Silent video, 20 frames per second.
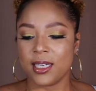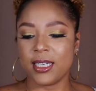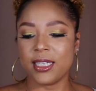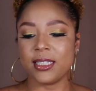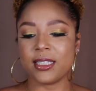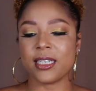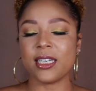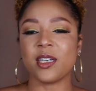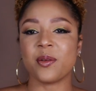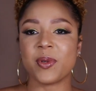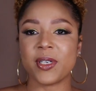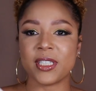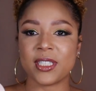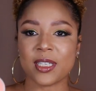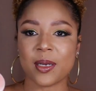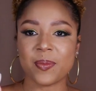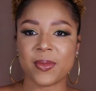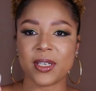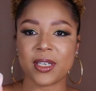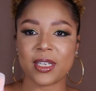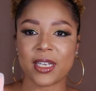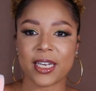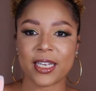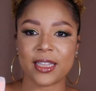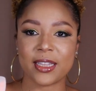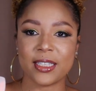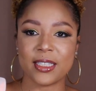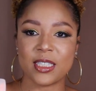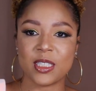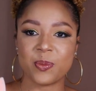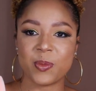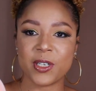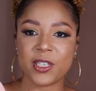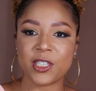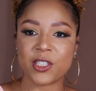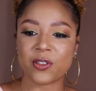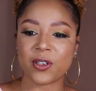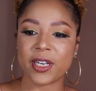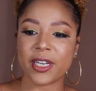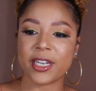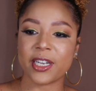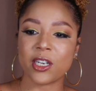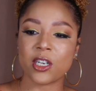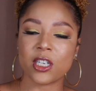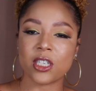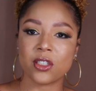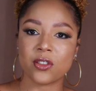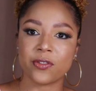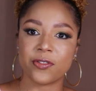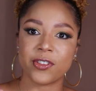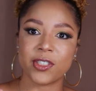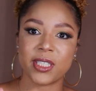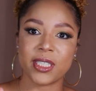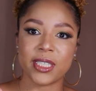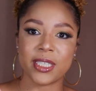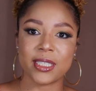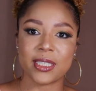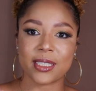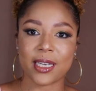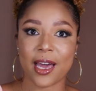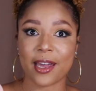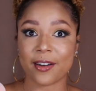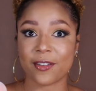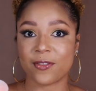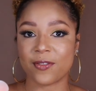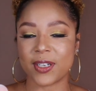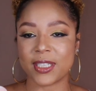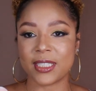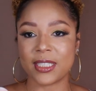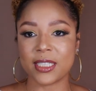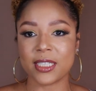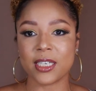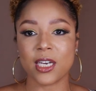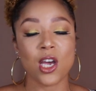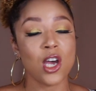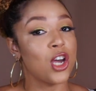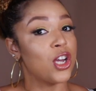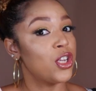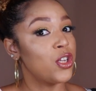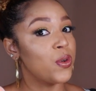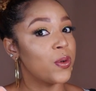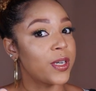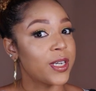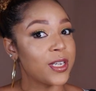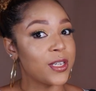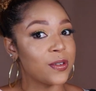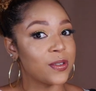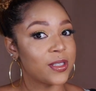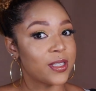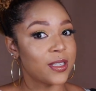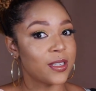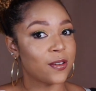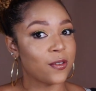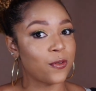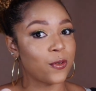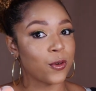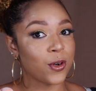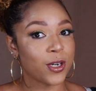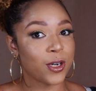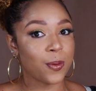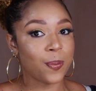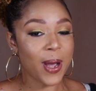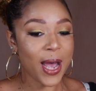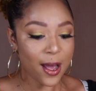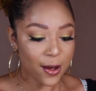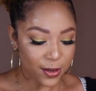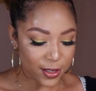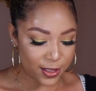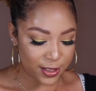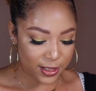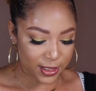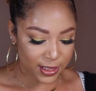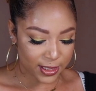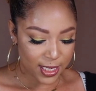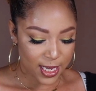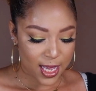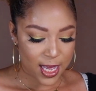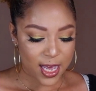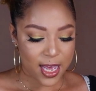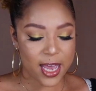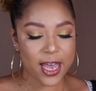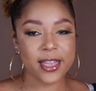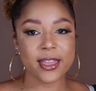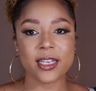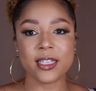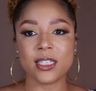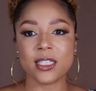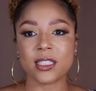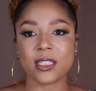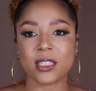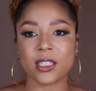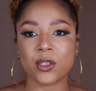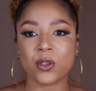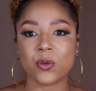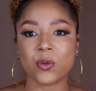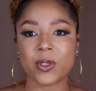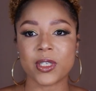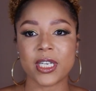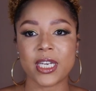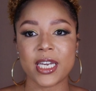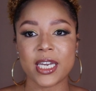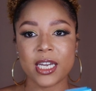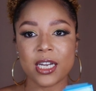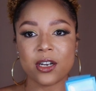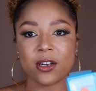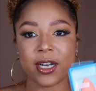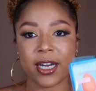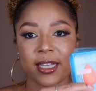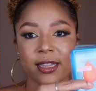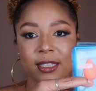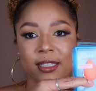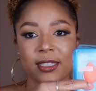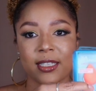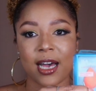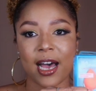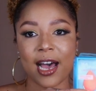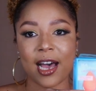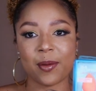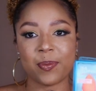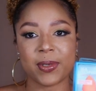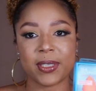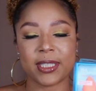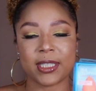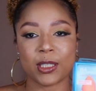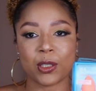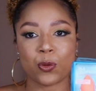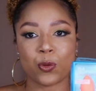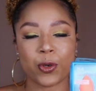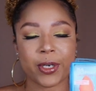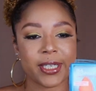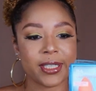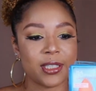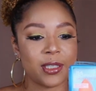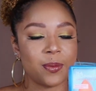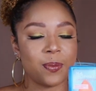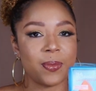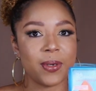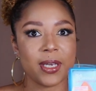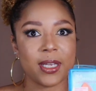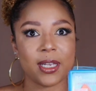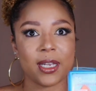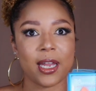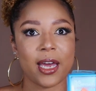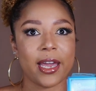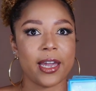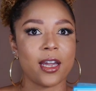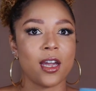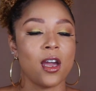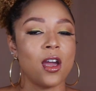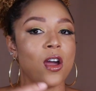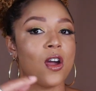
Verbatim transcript: is going to be something like this sponge right here. You see it's kind of fuzzy. You can use it for your powders. And then this little one here at the top is going to be like